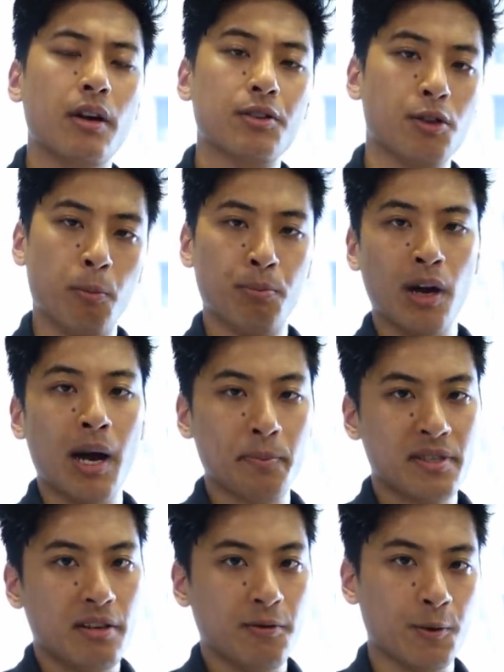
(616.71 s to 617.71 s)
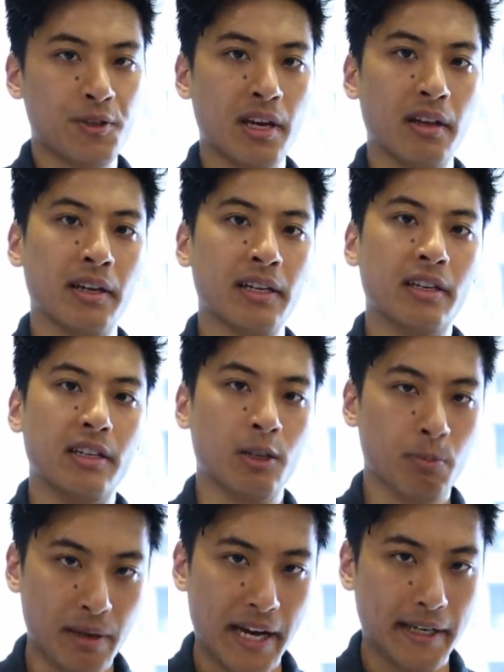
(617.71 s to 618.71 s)
So props for selling
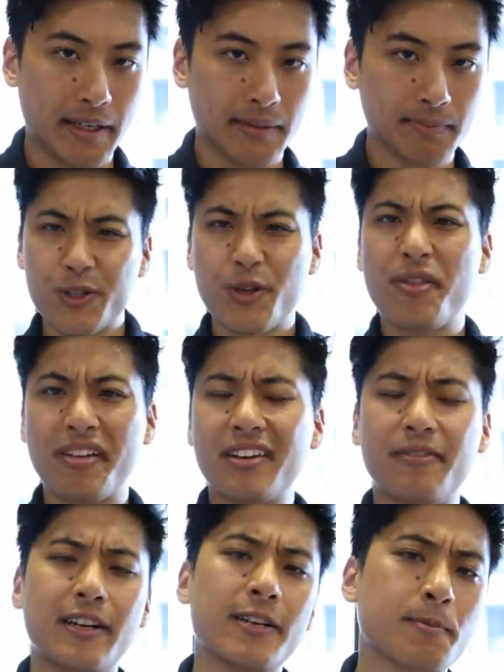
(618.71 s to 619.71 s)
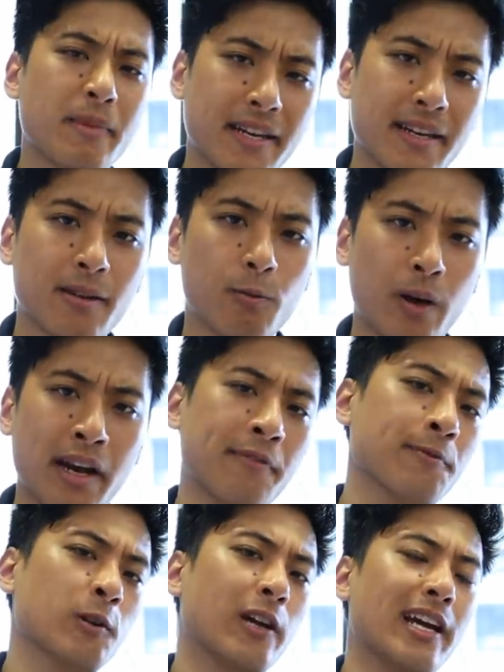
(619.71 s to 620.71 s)
your bike. Also think of it as making way
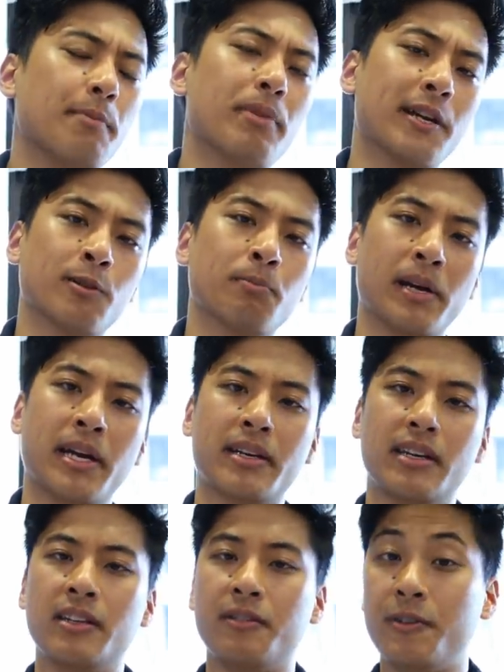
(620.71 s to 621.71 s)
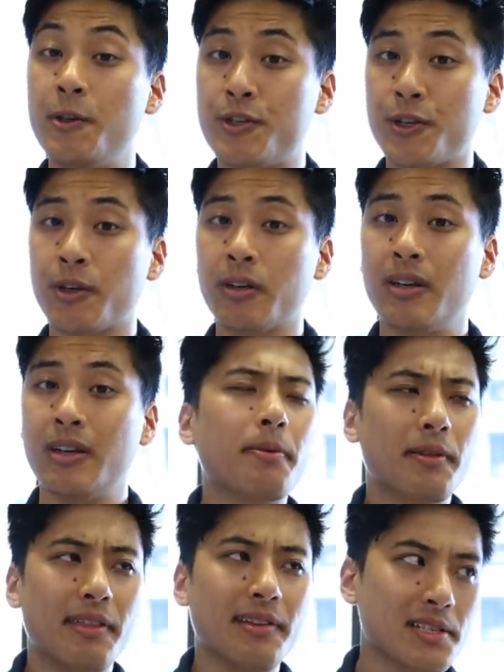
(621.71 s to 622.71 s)
for a better bike in the future. To
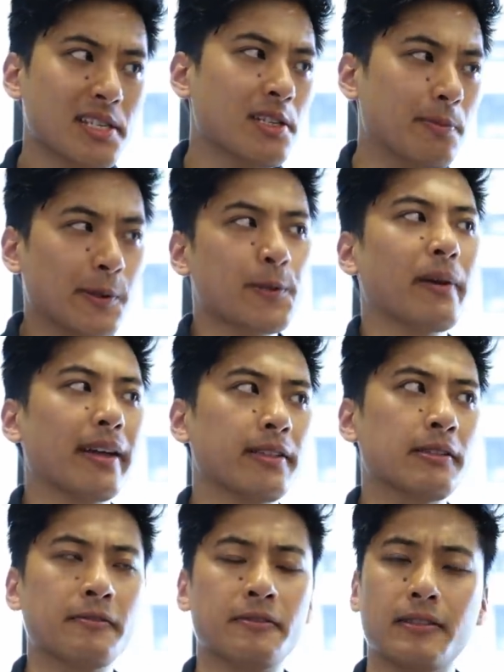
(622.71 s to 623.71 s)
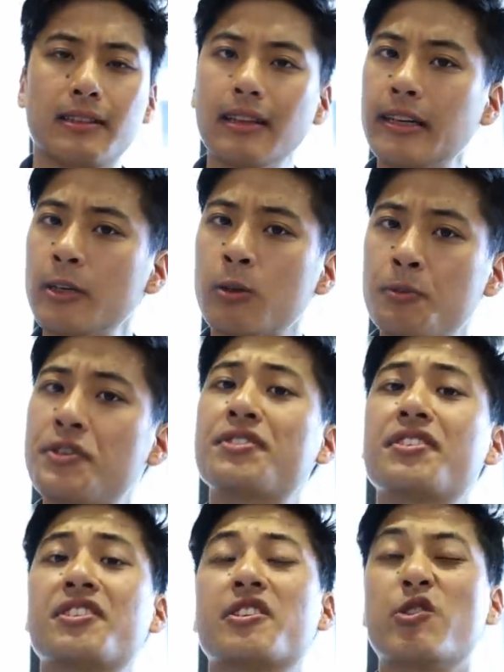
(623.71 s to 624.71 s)
put things into perspective, Leader was
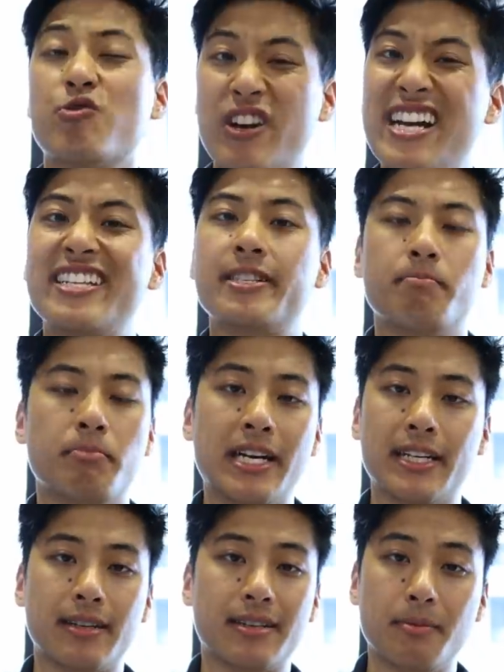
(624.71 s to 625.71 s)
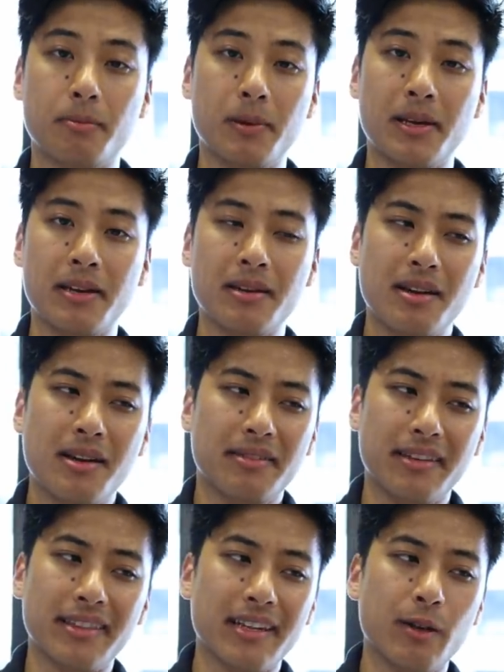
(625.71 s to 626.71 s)
such a great bike company
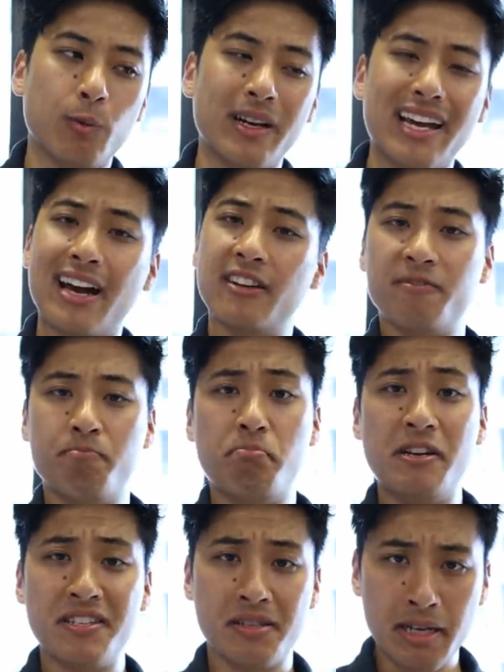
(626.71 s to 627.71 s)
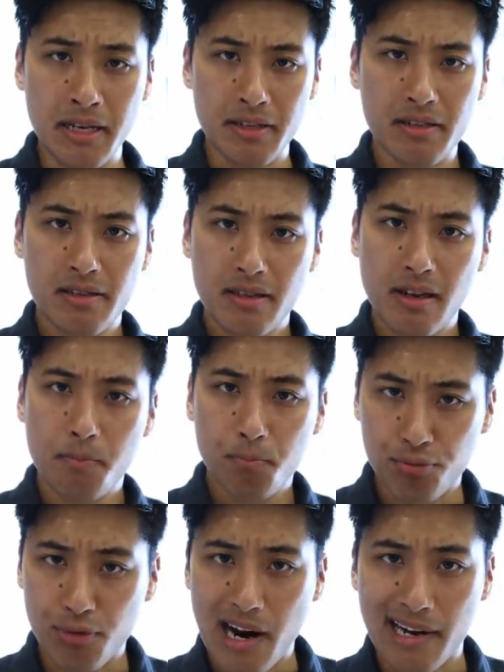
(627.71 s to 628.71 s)
that they went out of business
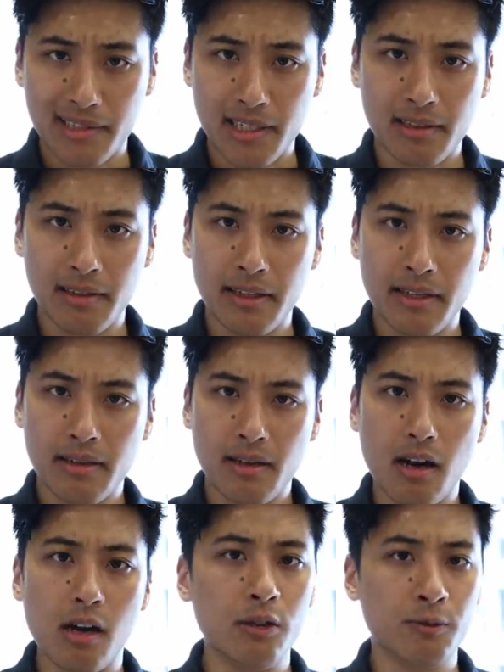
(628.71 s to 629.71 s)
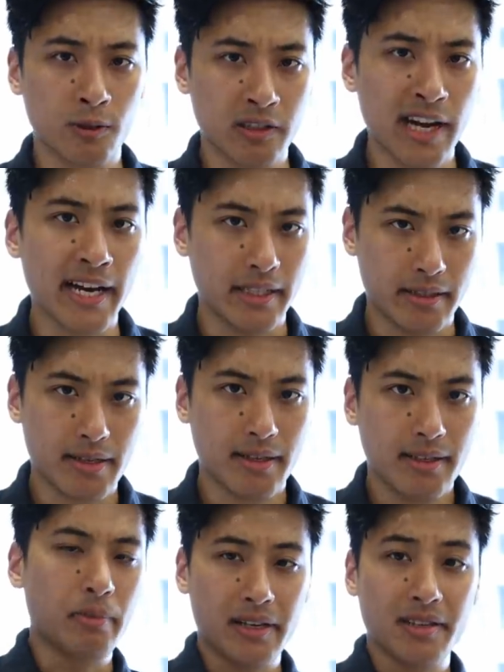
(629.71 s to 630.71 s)
practically overnight
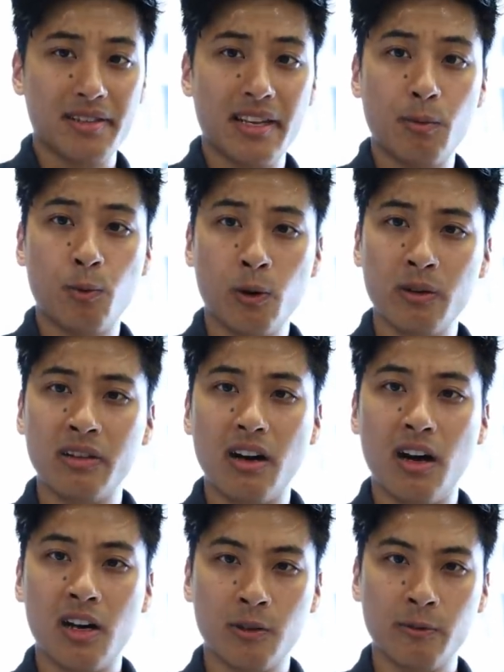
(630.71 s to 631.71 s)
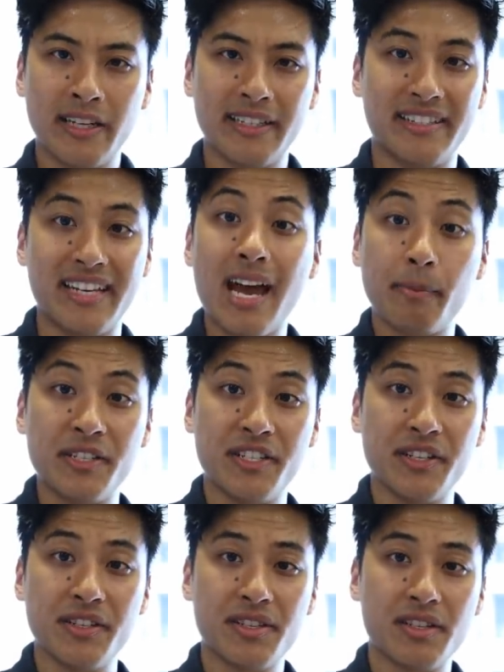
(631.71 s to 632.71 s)
because they weren't honoring
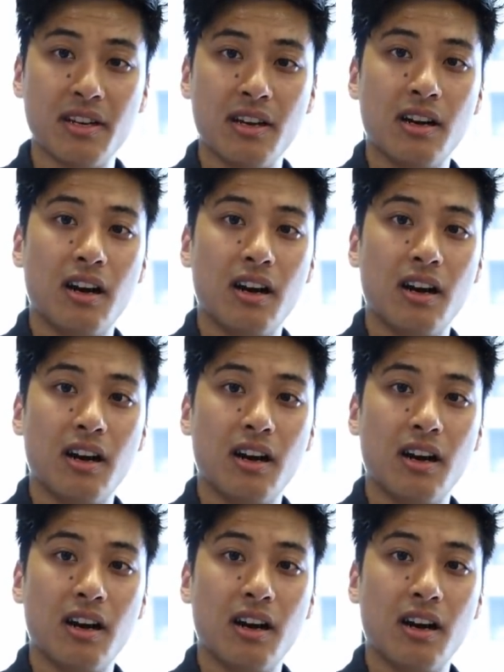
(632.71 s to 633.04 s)
damages